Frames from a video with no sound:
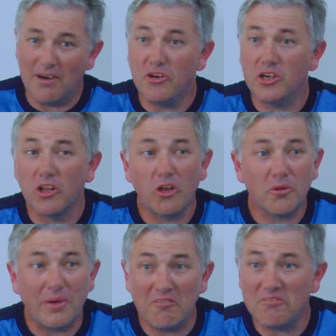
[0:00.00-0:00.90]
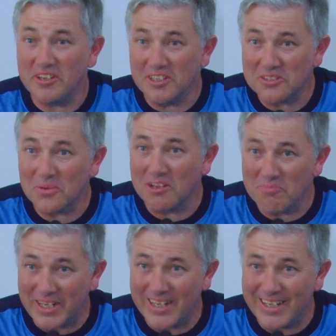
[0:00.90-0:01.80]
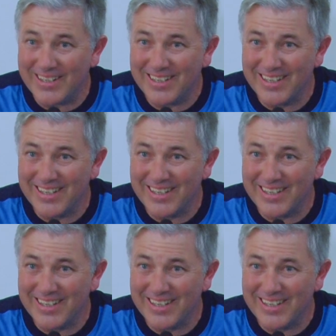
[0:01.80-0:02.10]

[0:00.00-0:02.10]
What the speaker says: I've heard a lot about fitness while I've been here,